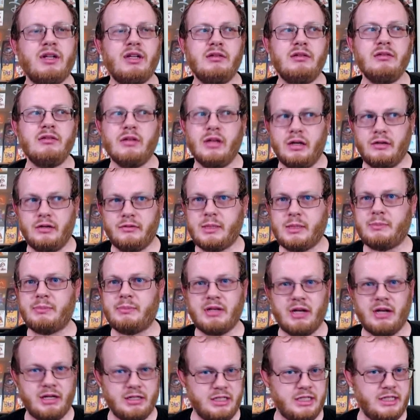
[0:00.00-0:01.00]
you know
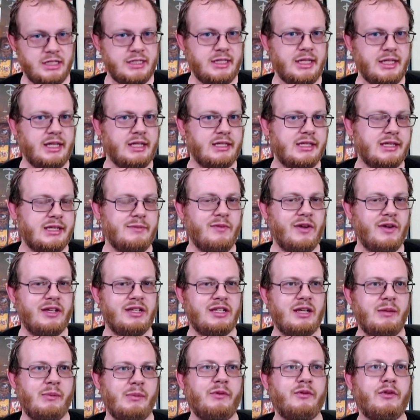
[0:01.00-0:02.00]
subconsciously in some way,
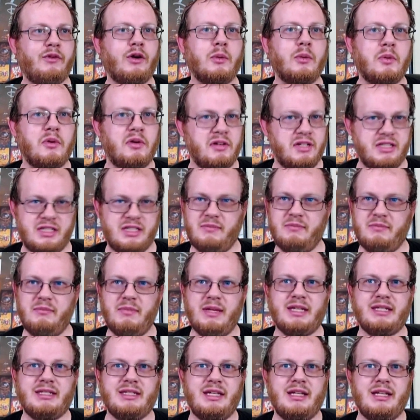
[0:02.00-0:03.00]
shape, or form, or it's a
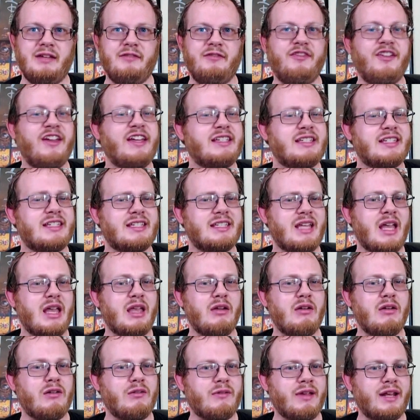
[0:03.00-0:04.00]
mixing of faces that
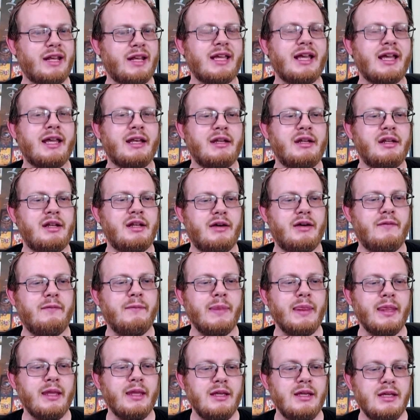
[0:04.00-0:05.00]
you already kind of know.
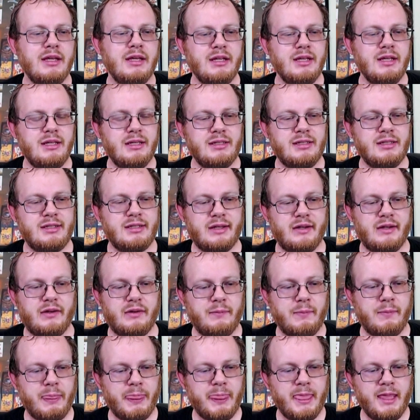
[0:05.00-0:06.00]
So,
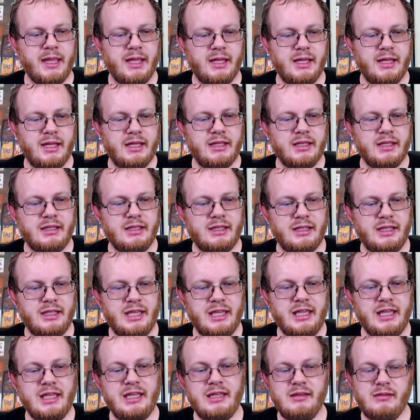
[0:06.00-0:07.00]

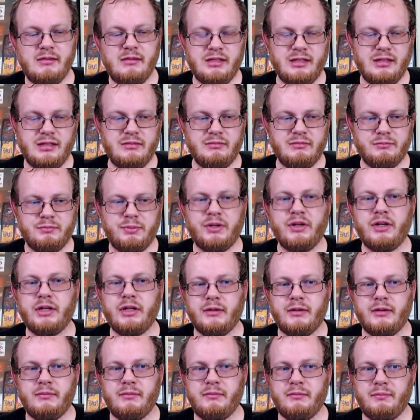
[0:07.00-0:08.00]
he
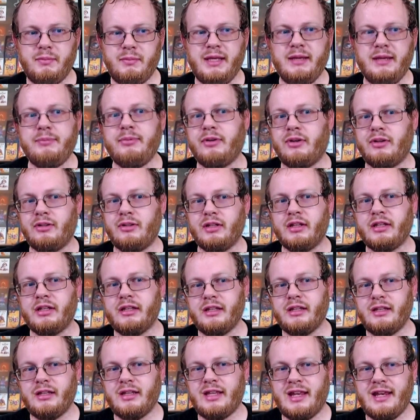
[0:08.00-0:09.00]
put people
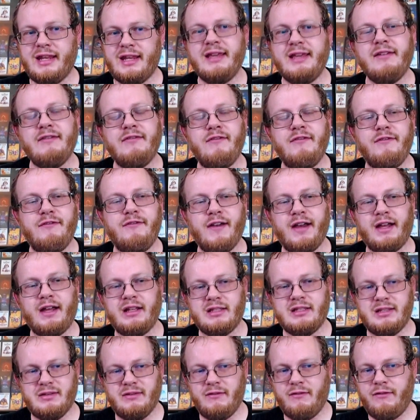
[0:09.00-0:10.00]
that he
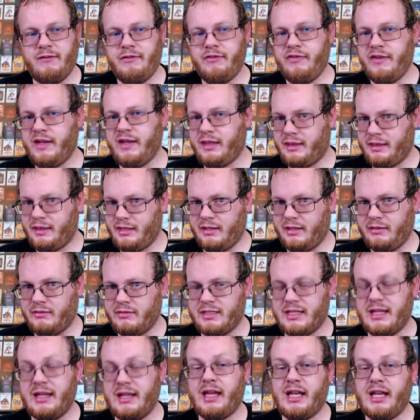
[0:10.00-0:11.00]
felt fit
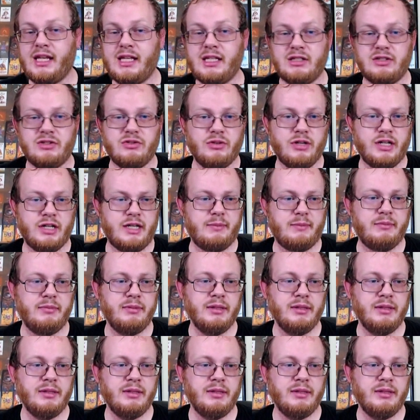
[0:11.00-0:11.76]
those in his dream.